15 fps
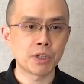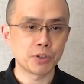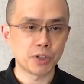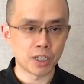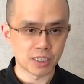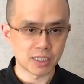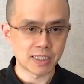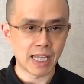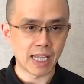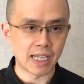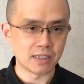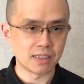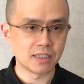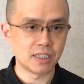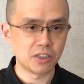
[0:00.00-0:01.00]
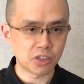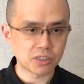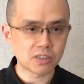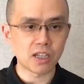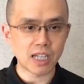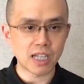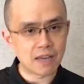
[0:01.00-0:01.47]
to understand. You just
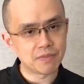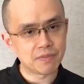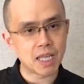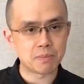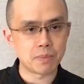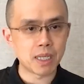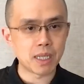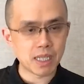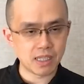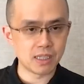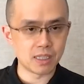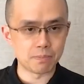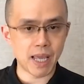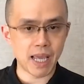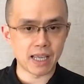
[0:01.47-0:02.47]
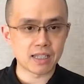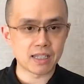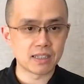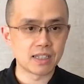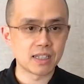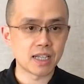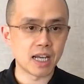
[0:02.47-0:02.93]
got to have that money in the bank,
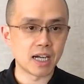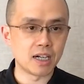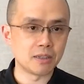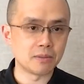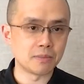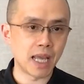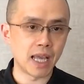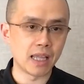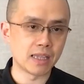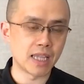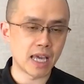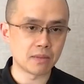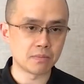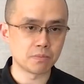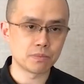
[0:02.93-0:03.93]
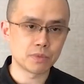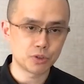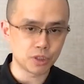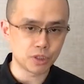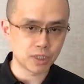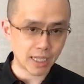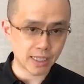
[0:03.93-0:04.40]
and then
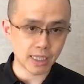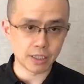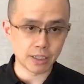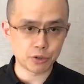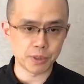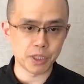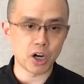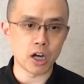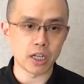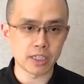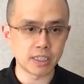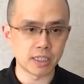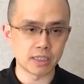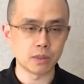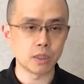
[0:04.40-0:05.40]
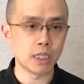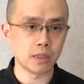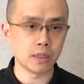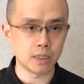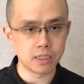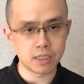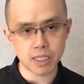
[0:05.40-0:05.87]
ideally should be audited.
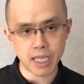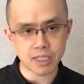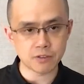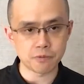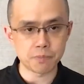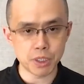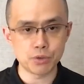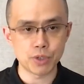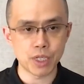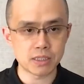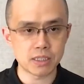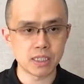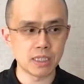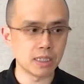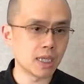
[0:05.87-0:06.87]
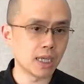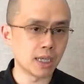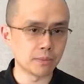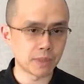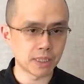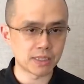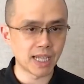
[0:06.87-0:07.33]
In the case of BUSD,
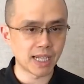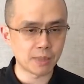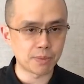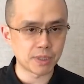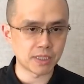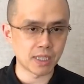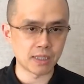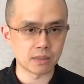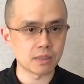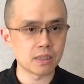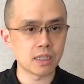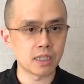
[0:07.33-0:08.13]
there's 96%